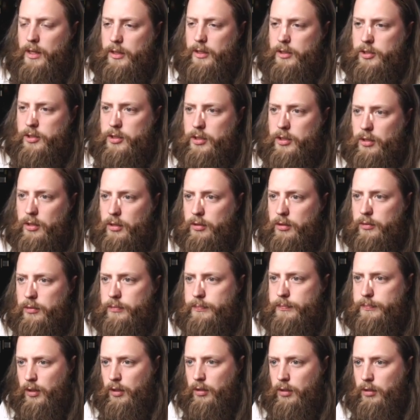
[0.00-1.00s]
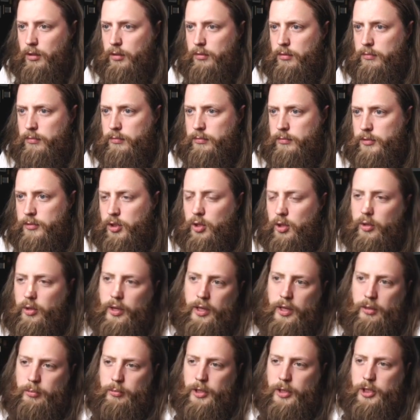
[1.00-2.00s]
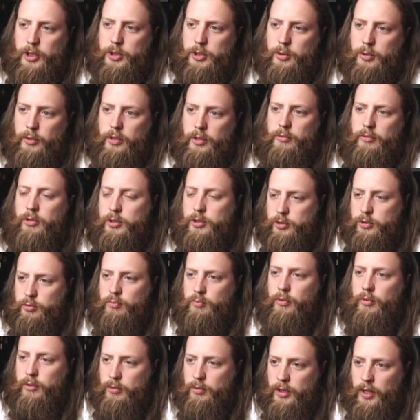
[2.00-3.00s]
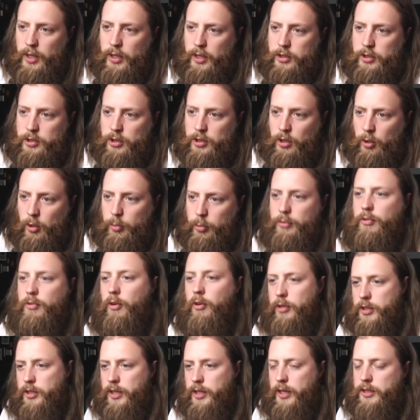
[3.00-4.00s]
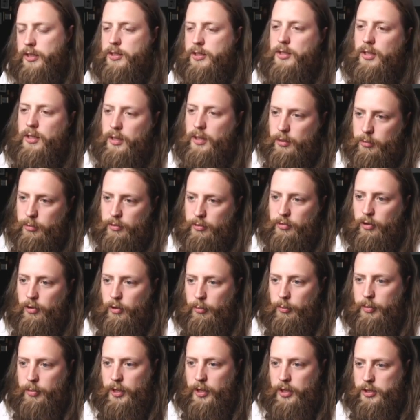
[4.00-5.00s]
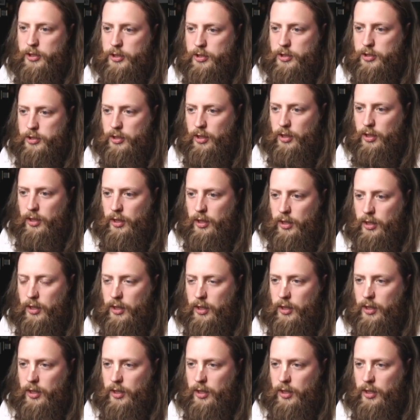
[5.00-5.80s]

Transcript: yarn install. So that'll make sure it runs yarn install before the test and before the pages.